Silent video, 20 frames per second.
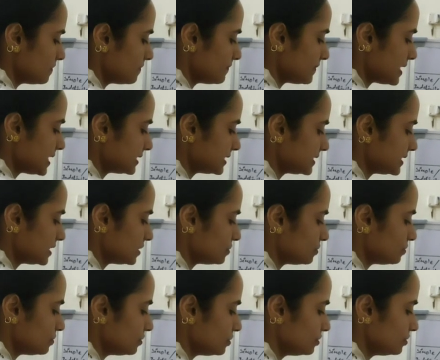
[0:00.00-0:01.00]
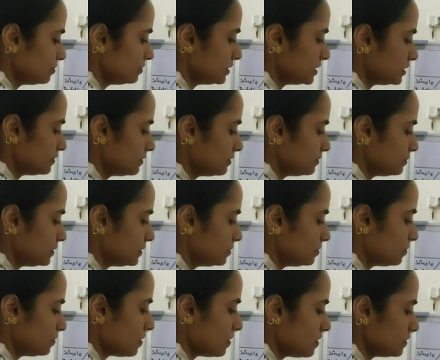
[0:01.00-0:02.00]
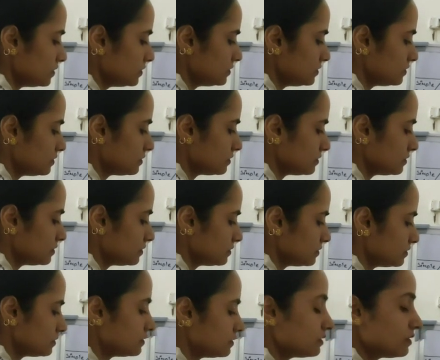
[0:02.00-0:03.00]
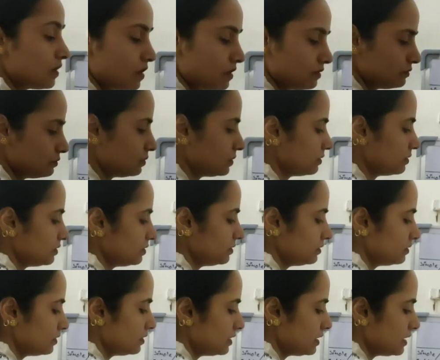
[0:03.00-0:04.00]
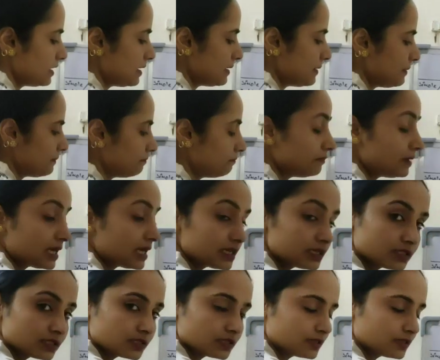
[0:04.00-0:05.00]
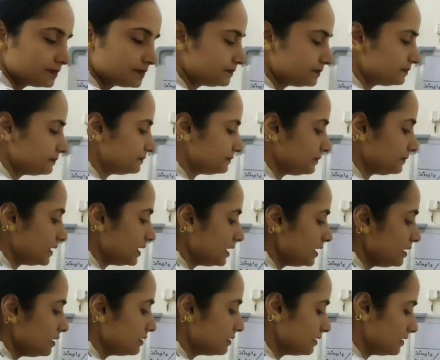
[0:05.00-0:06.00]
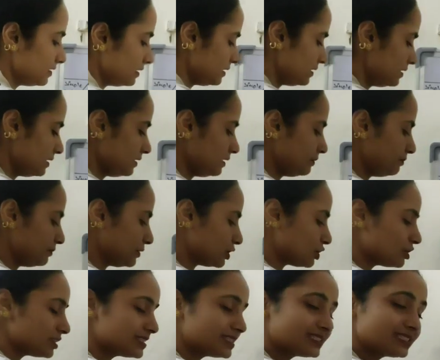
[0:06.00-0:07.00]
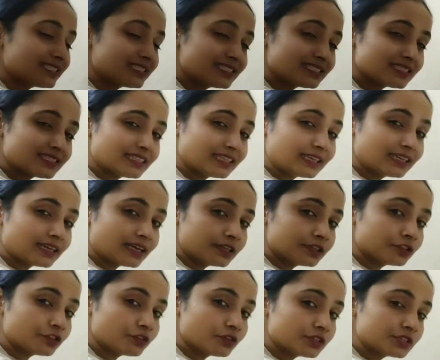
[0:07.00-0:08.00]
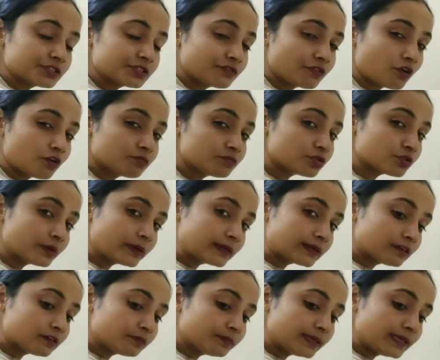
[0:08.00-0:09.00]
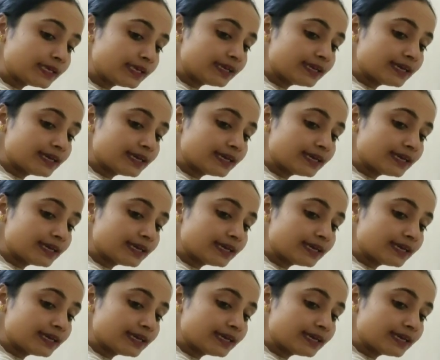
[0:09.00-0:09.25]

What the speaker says: as I told you, it will be was or were plus the, because it is the continuous form, so it will be